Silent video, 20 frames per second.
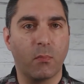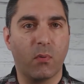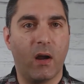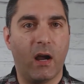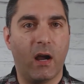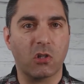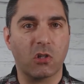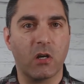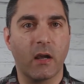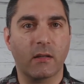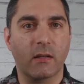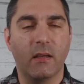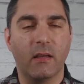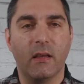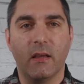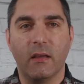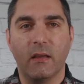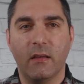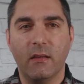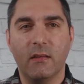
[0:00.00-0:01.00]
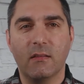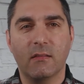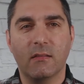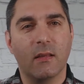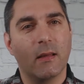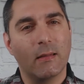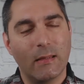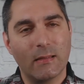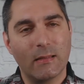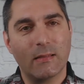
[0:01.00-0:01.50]
project is
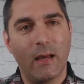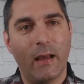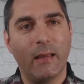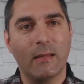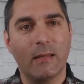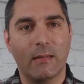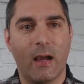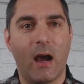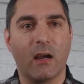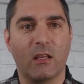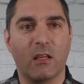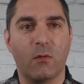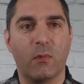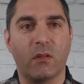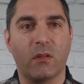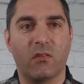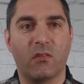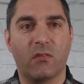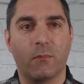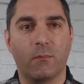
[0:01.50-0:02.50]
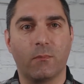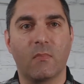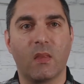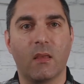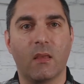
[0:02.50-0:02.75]
design documents.